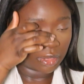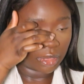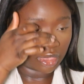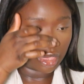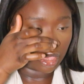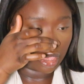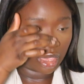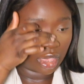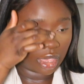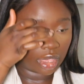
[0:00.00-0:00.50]

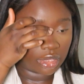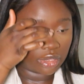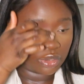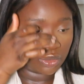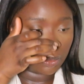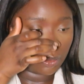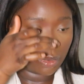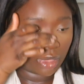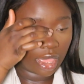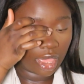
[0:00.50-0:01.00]
There
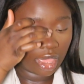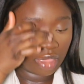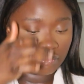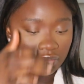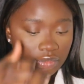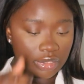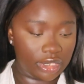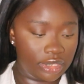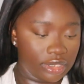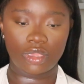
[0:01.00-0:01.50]
you have
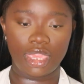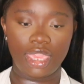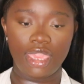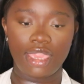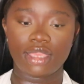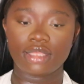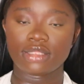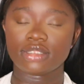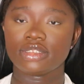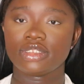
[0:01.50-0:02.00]
it.
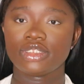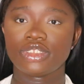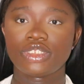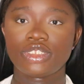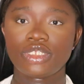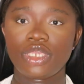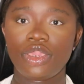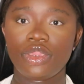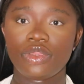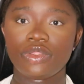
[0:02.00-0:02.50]
Okay,
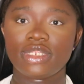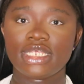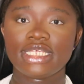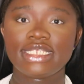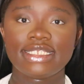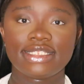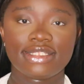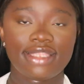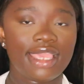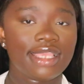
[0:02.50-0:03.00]
so
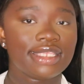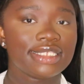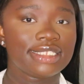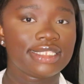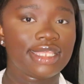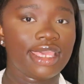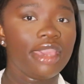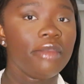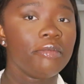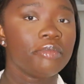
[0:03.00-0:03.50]
this next
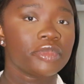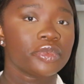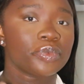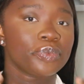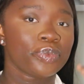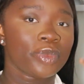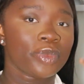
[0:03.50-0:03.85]
step,